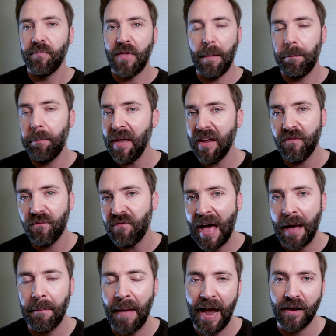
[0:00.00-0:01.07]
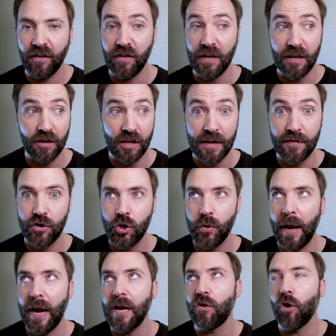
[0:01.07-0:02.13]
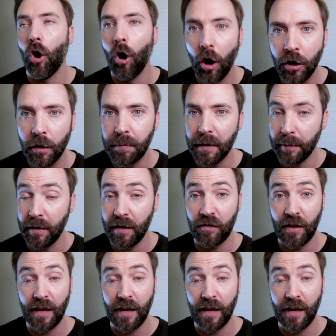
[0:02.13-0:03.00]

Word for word: that big fat magazine gives you a ton of BBs,